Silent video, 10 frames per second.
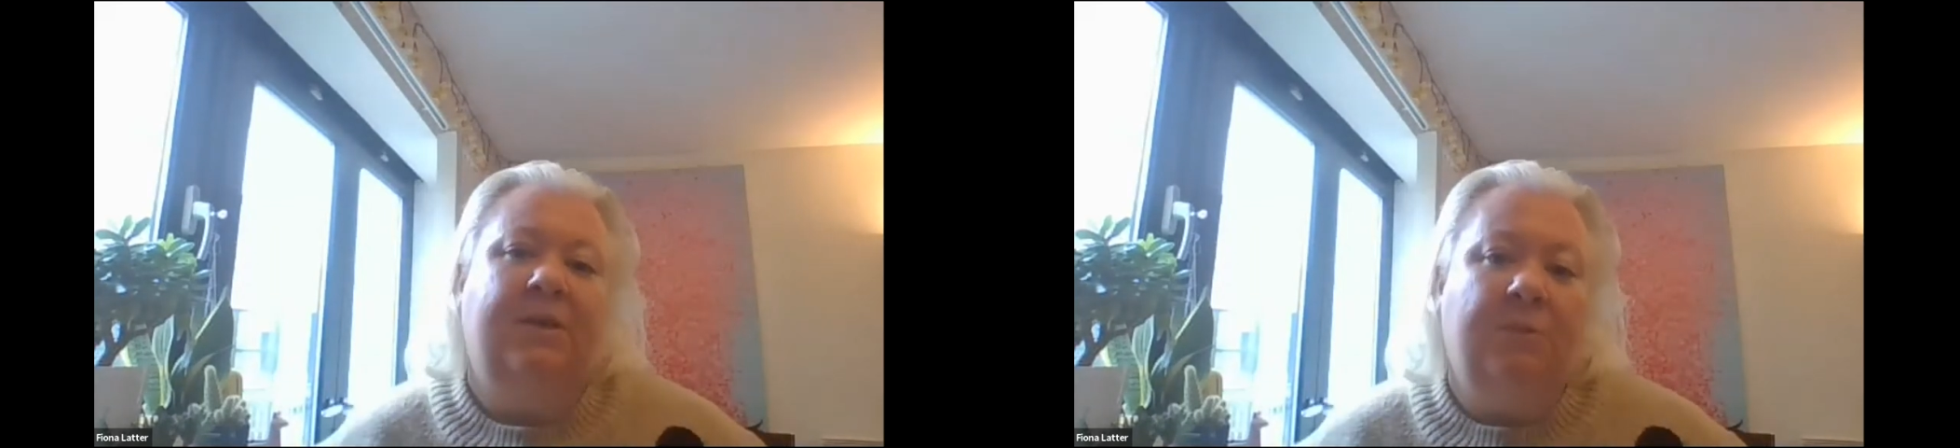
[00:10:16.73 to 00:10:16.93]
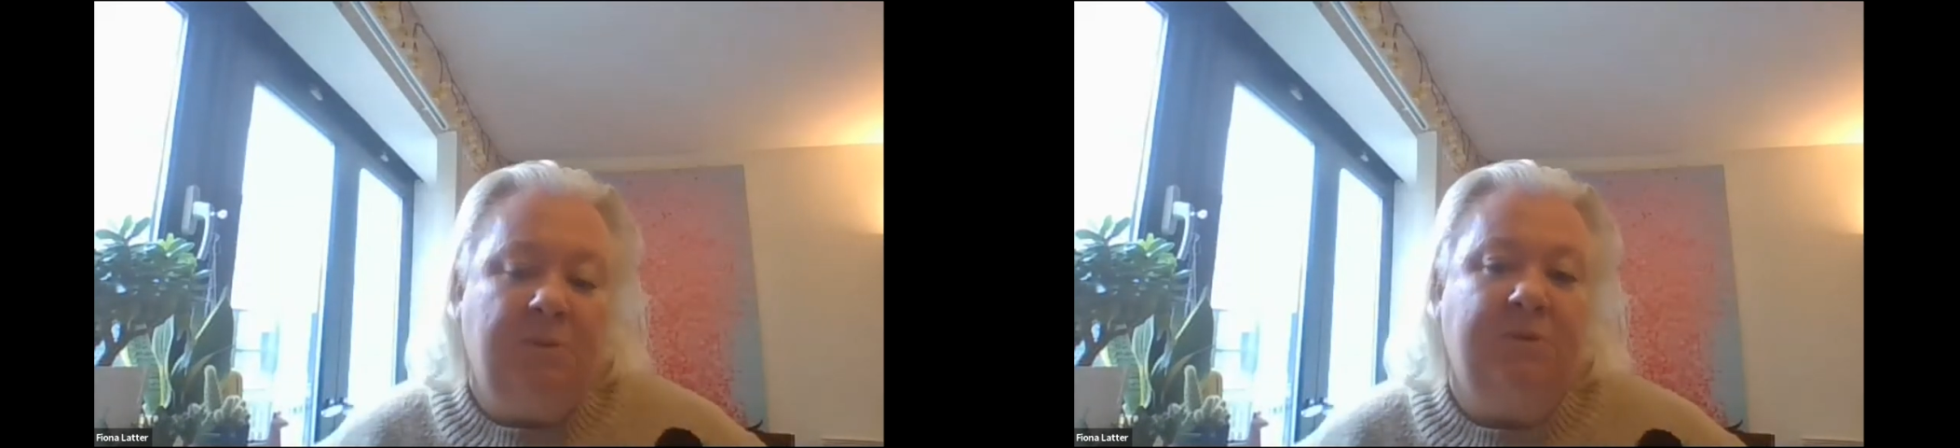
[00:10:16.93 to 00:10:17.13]

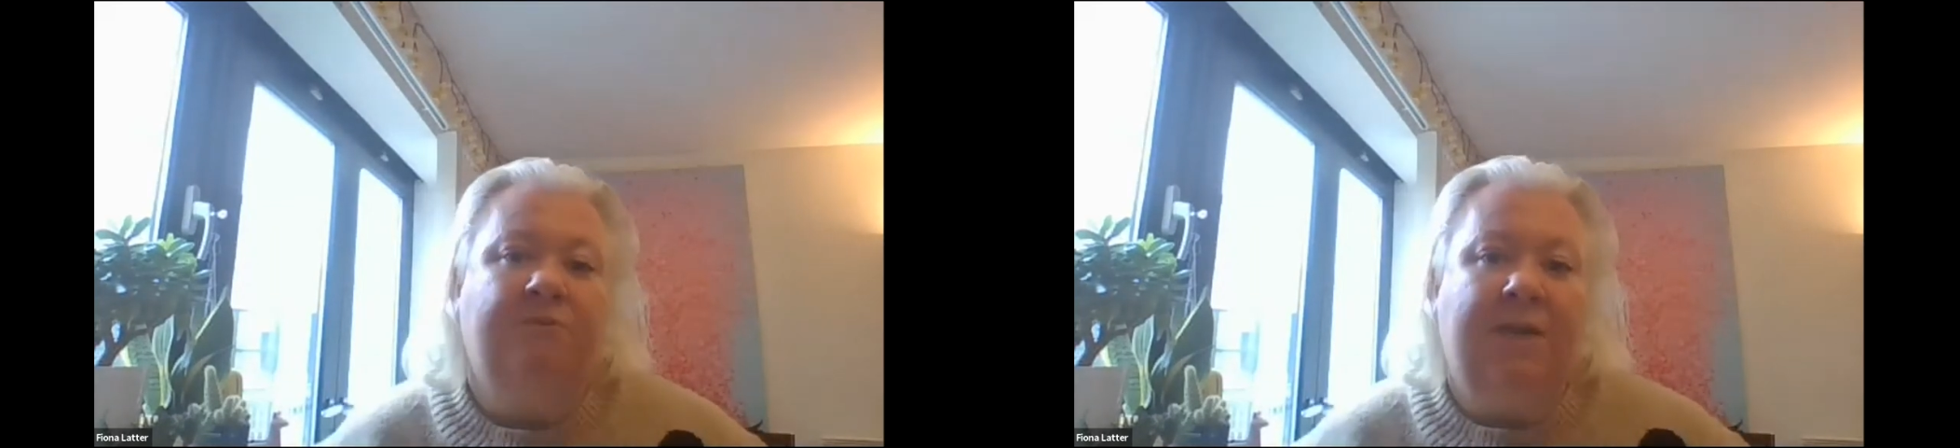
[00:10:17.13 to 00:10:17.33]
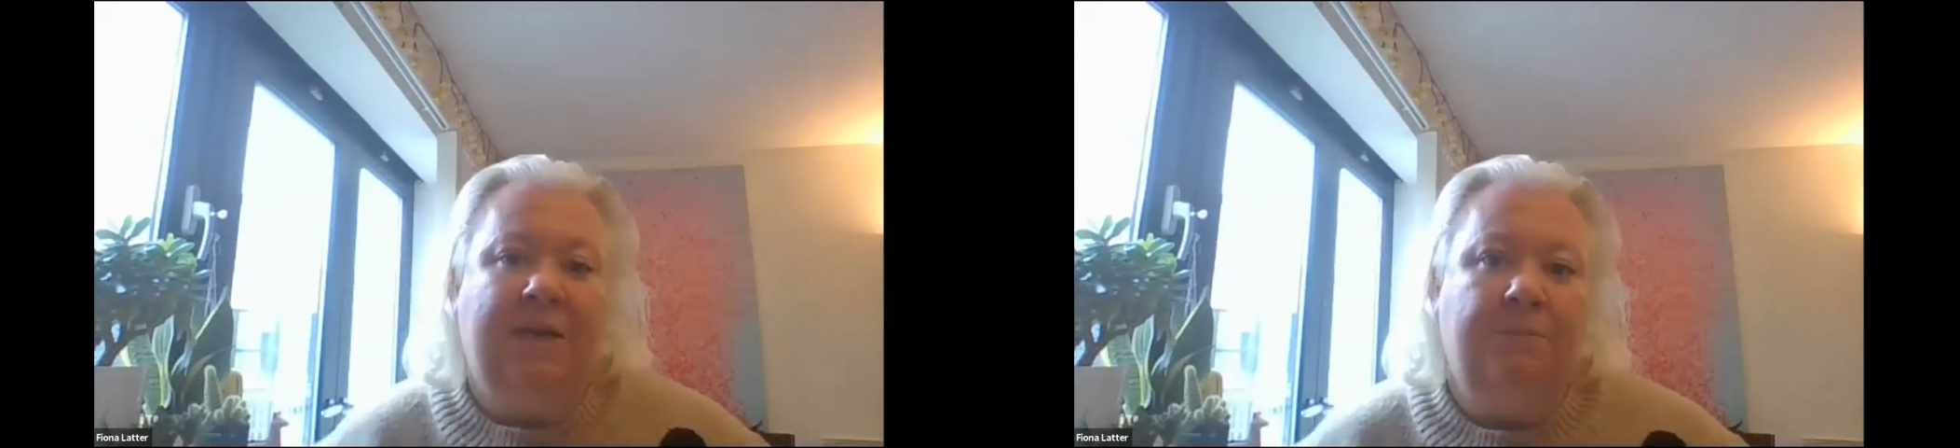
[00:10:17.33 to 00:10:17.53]
So it was
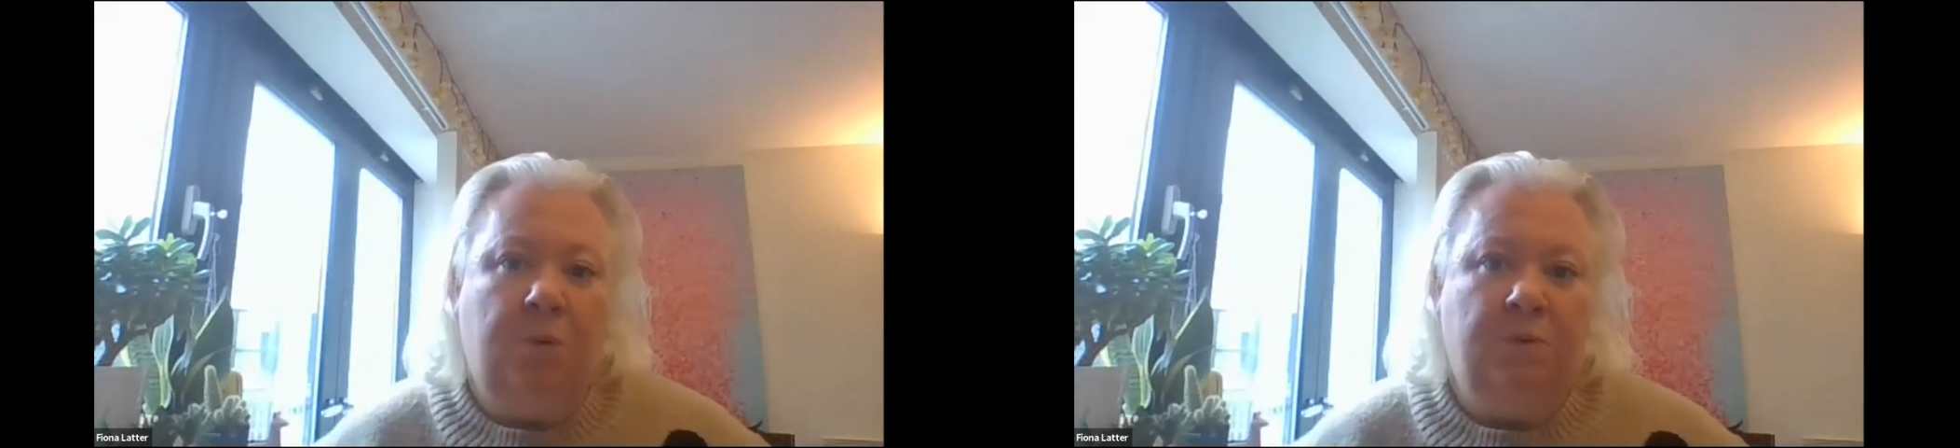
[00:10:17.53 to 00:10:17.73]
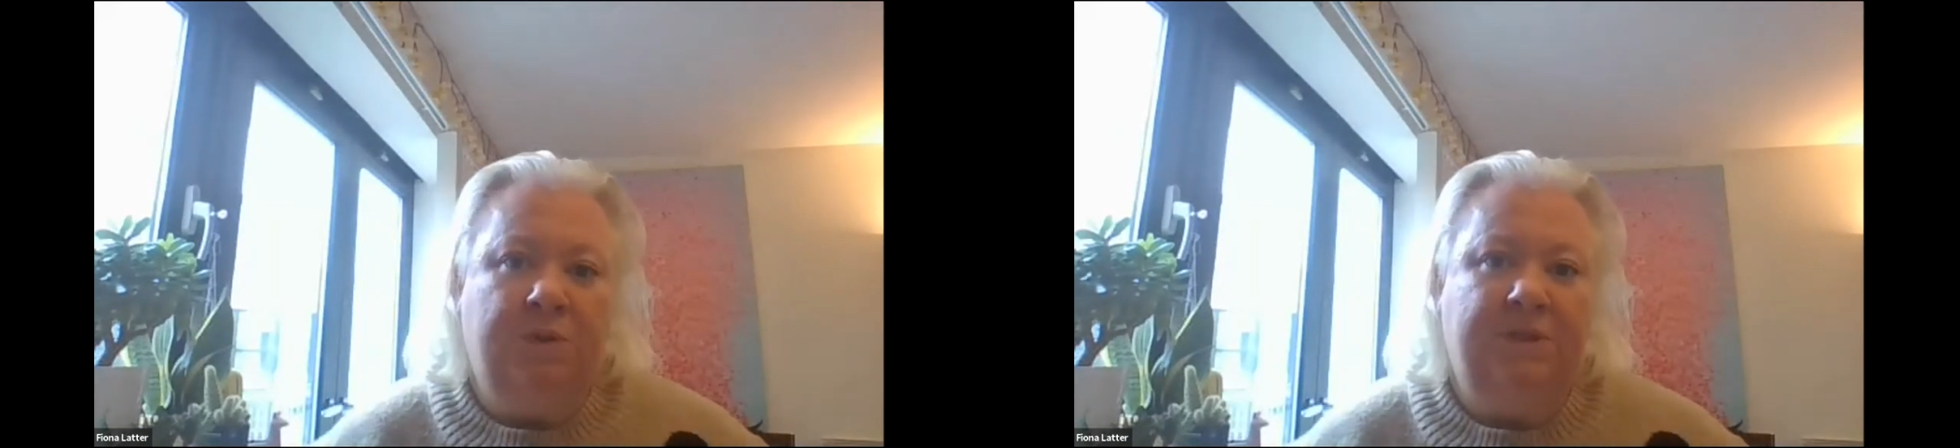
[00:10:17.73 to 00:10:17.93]
really
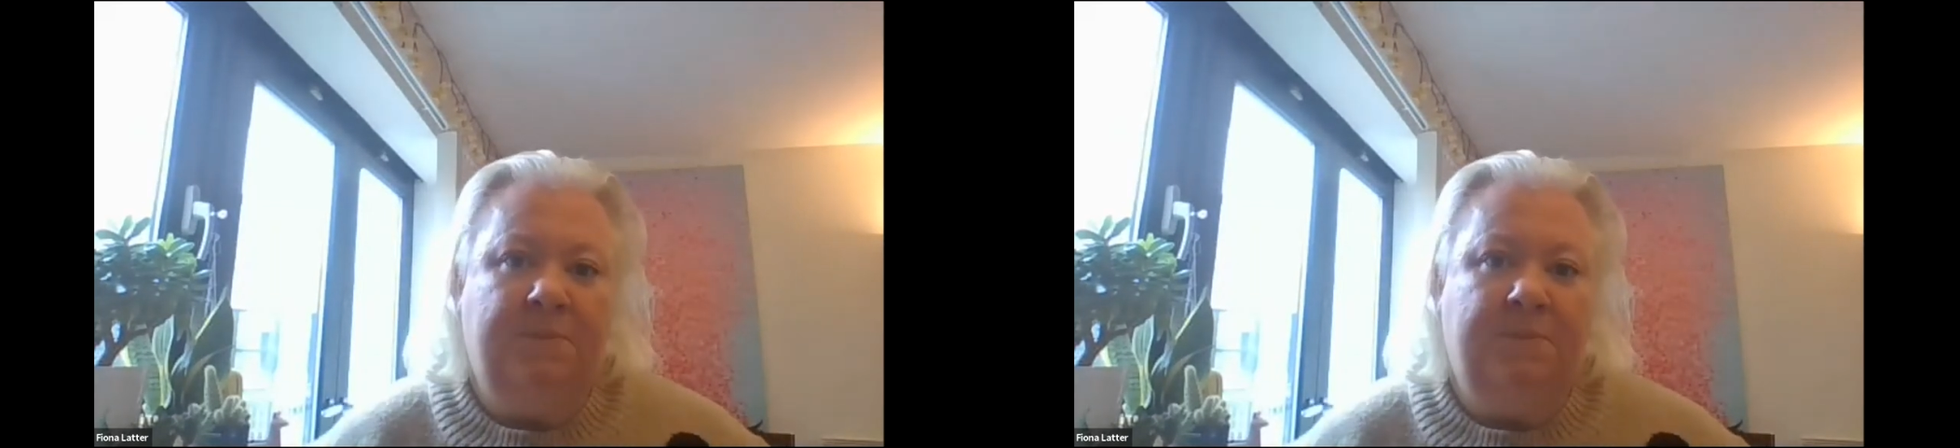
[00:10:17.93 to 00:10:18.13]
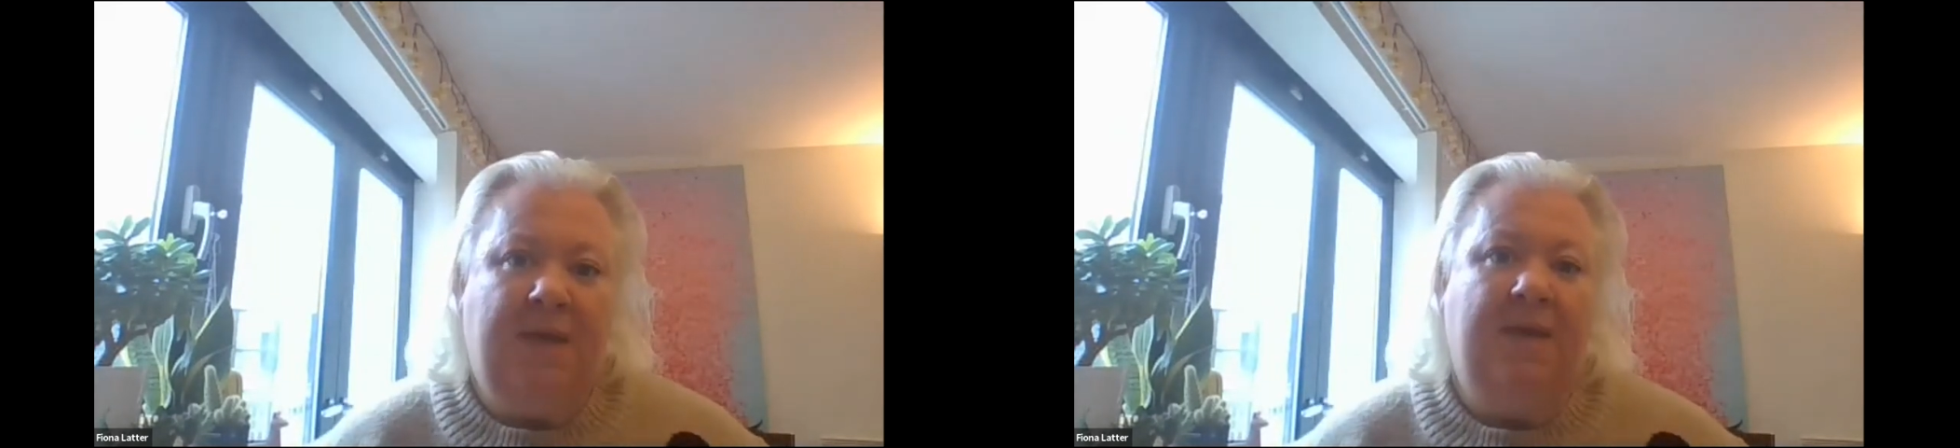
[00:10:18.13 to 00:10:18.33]
important to
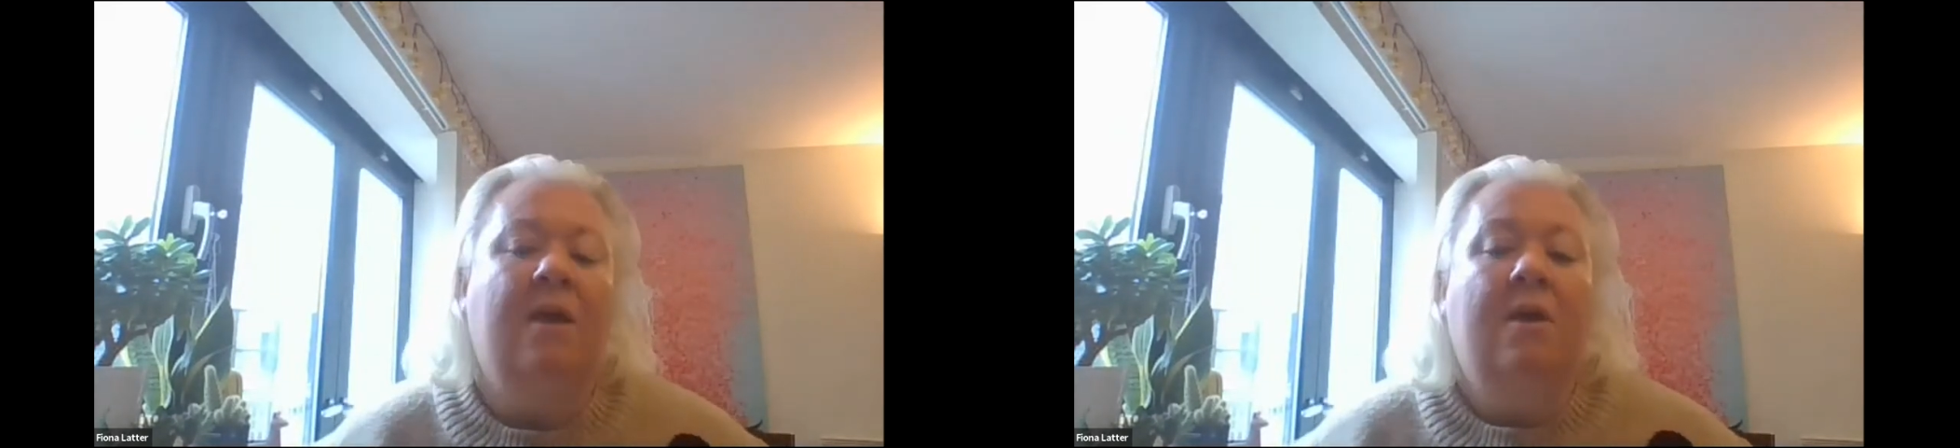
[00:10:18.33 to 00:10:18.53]
me